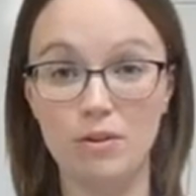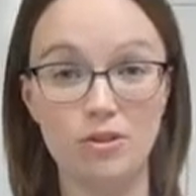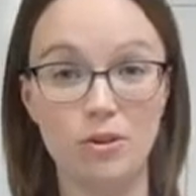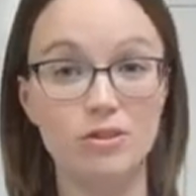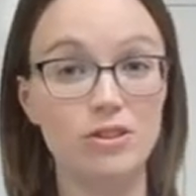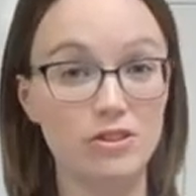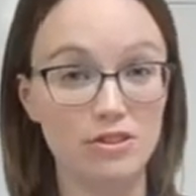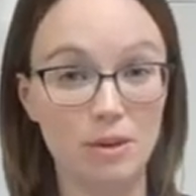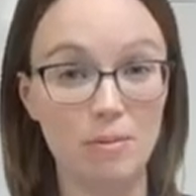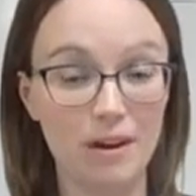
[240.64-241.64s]
those notes
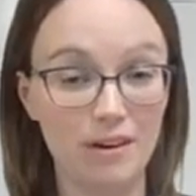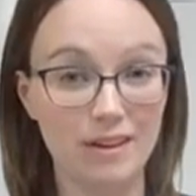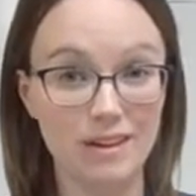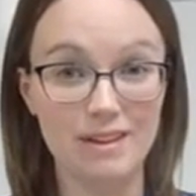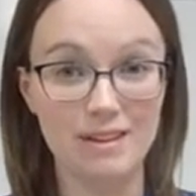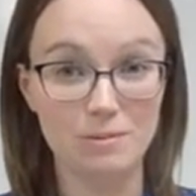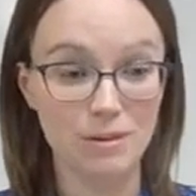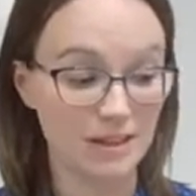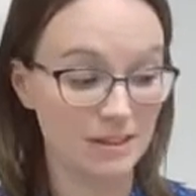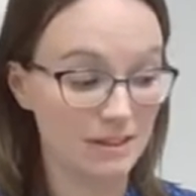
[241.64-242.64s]
somewhere in this
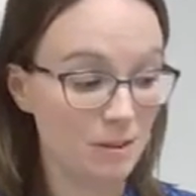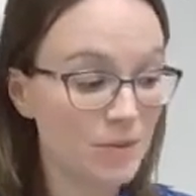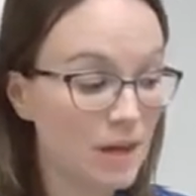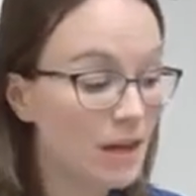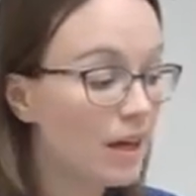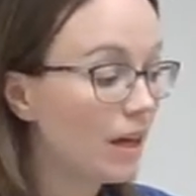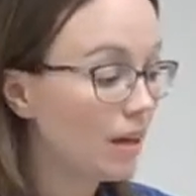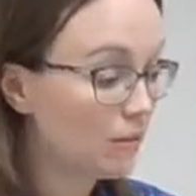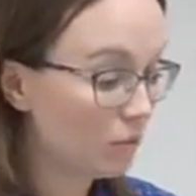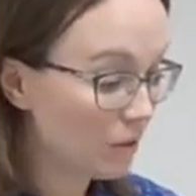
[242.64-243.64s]
piece.
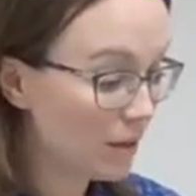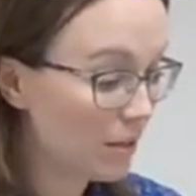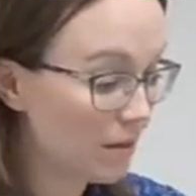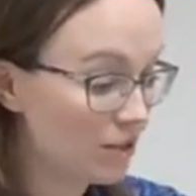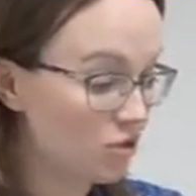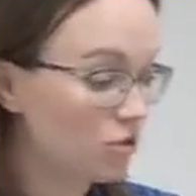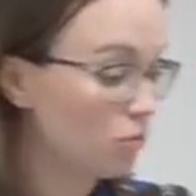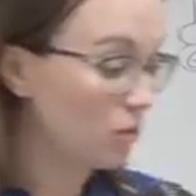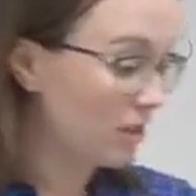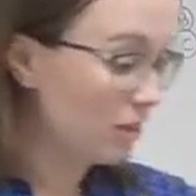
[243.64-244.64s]
If you look at measure
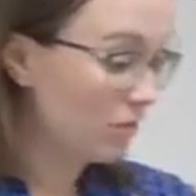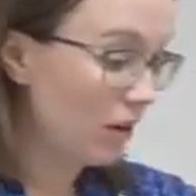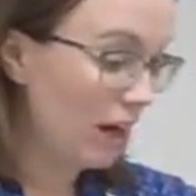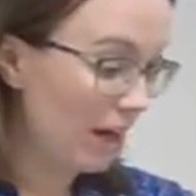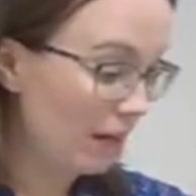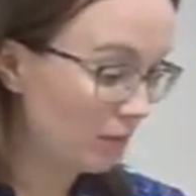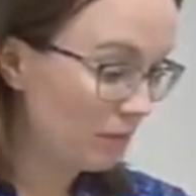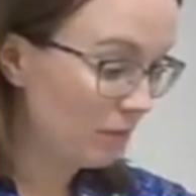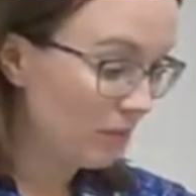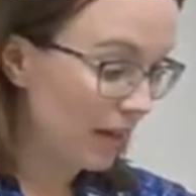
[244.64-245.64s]
25,
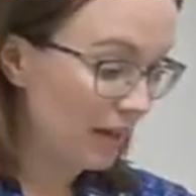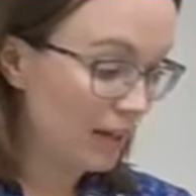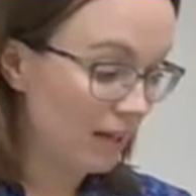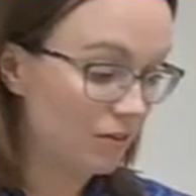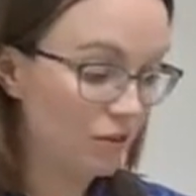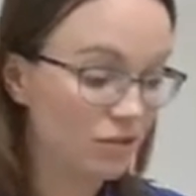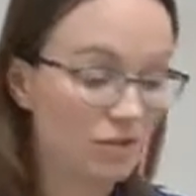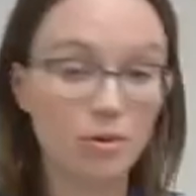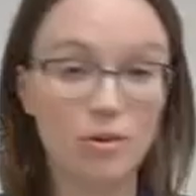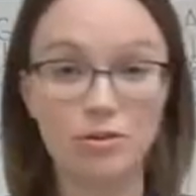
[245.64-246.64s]
and if you're
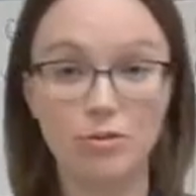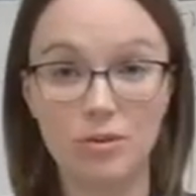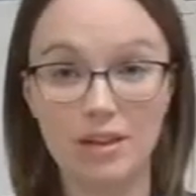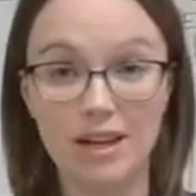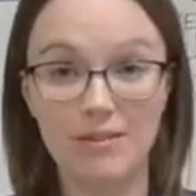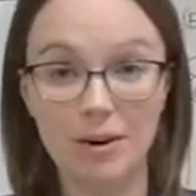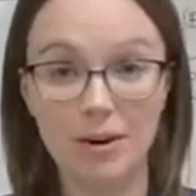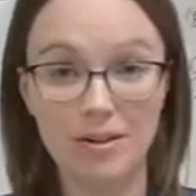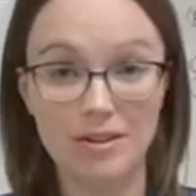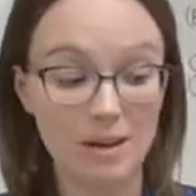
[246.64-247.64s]
someone who's really having a
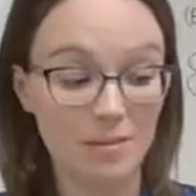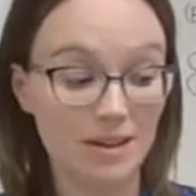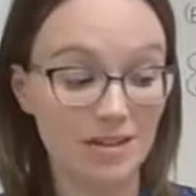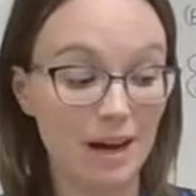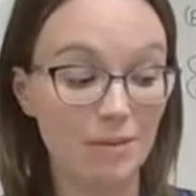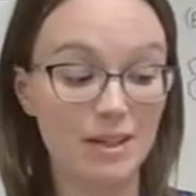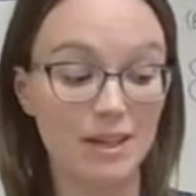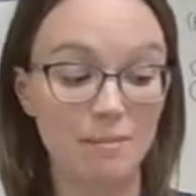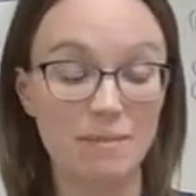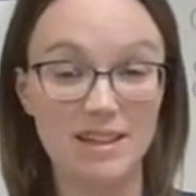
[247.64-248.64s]
hard time with this, I would
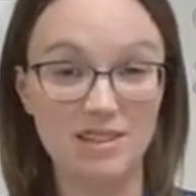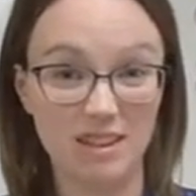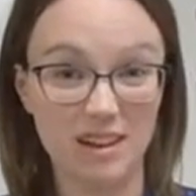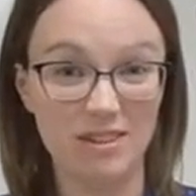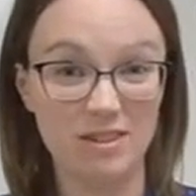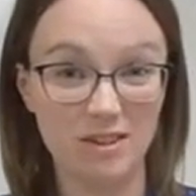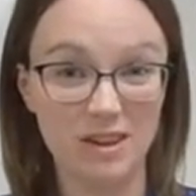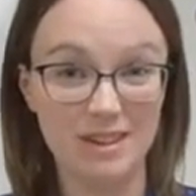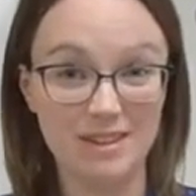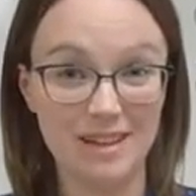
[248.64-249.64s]
take a pencil out and
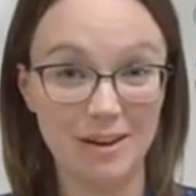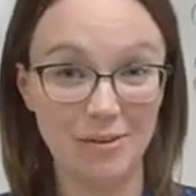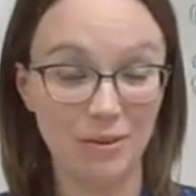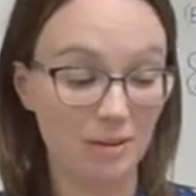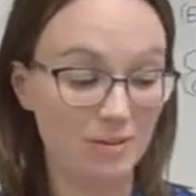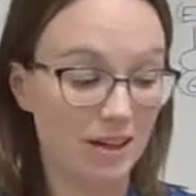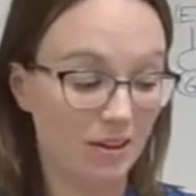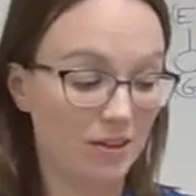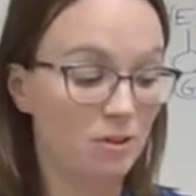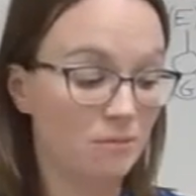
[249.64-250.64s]
write this down while I'm
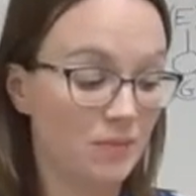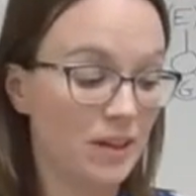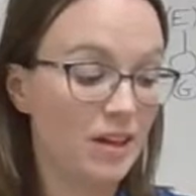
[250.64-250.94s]
telling you.